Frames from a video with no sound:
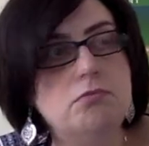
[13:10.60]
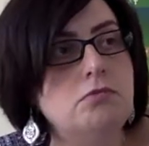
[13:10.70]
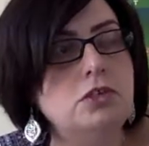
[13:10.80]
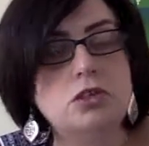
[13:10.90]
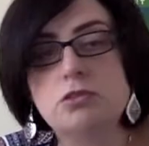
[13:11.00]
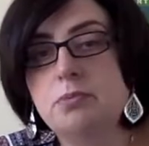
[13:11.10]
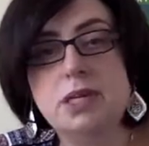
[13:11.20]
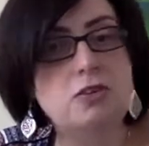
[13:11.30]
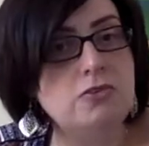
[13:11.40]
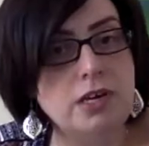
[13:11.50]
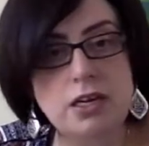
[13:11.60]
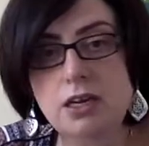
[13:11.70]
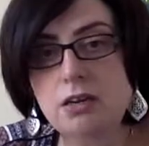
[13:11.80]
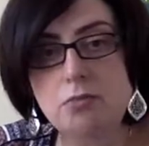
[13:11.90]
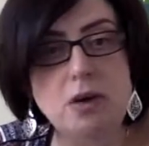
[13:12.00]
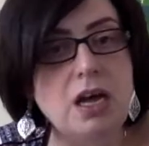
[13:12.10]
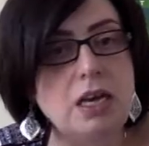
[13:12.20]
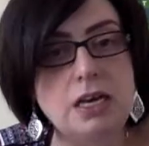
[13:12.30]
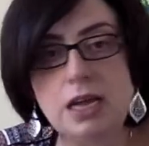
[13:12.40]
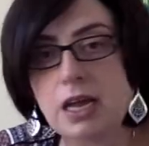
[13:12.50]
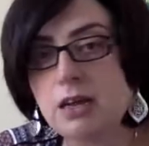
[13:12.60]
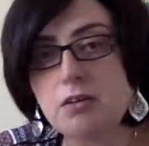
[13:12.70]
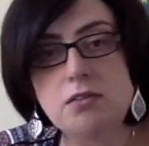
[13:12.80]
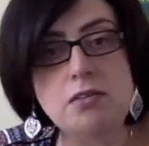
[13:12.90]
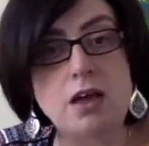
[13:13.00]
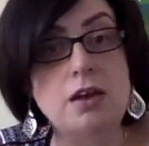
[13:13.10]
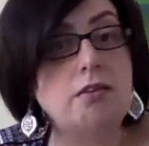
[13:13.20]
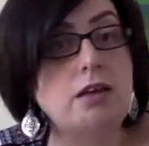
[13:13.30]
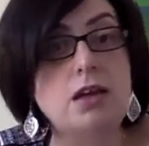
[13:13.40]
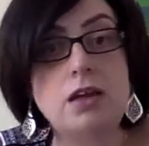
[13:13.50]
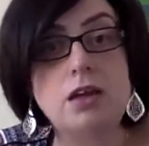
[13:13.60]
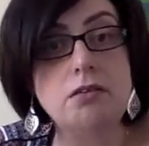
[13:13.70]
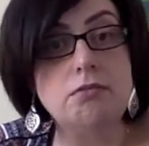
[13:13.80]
which could be drinking, biting nails, I don't care.